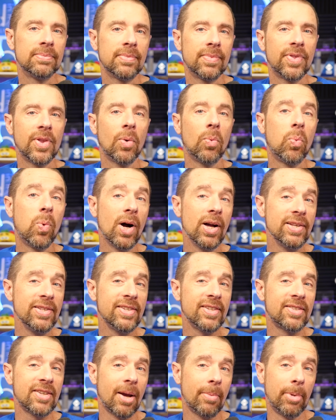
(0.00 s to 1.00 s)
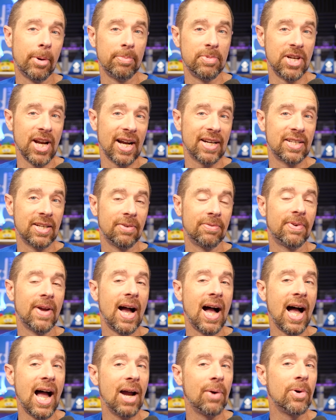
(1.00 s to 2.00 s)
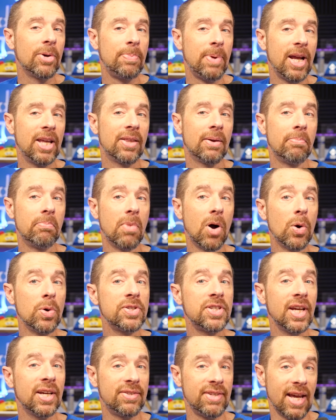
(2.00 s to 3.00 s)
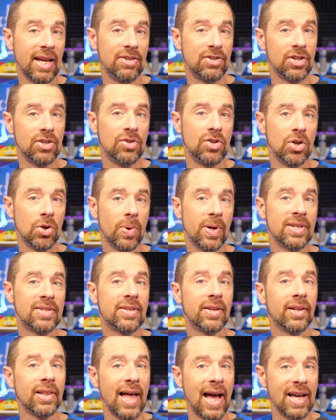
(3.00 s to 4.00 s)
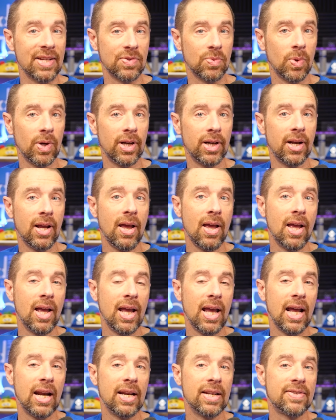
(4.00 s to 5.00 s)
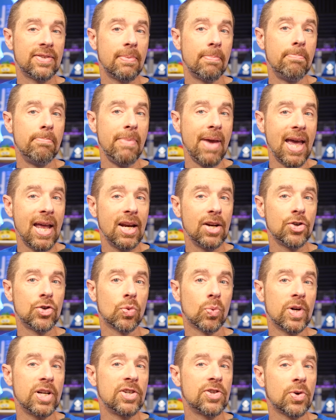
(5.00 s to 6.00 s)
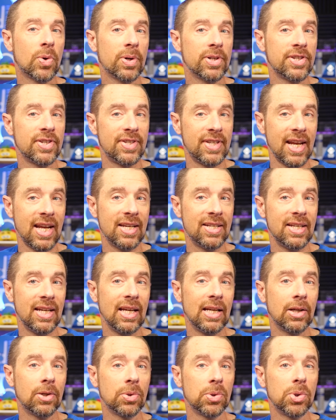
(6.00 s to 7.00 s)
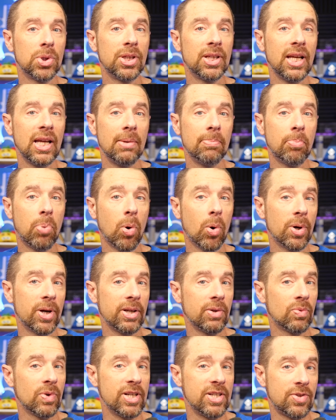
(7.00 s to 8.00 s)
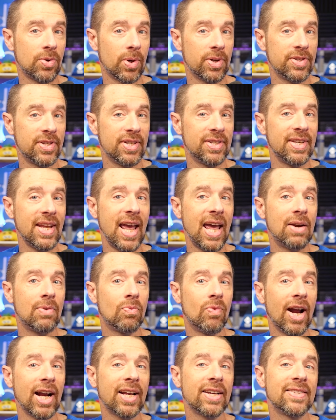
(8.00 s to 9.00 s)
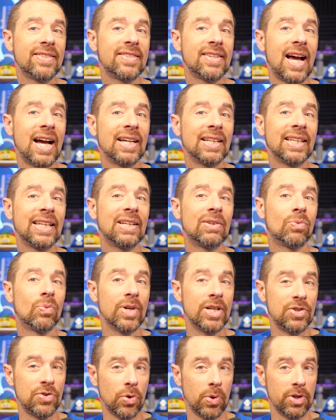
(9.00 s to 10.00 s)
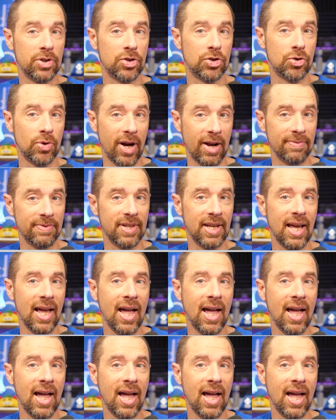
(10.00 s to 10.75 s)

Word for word: The one sub-objective I would pay the most attention to is the last one, and its managed resource state, including importing resources and reconciling resource drift.